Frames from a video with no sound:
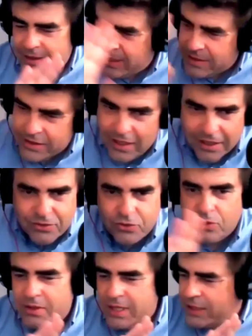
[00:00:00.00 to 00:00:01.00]
TikTok,
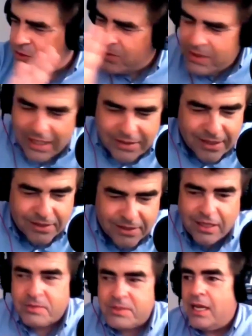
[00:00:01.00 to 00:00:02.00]
not doing that
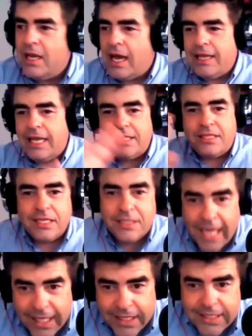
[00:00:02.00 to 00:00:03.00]
TikToks. I like
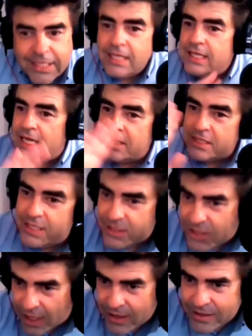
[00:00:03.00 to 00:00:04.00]
TikToks, not the
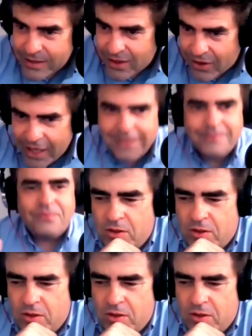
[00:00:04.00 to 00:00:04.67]
TikTok, All right.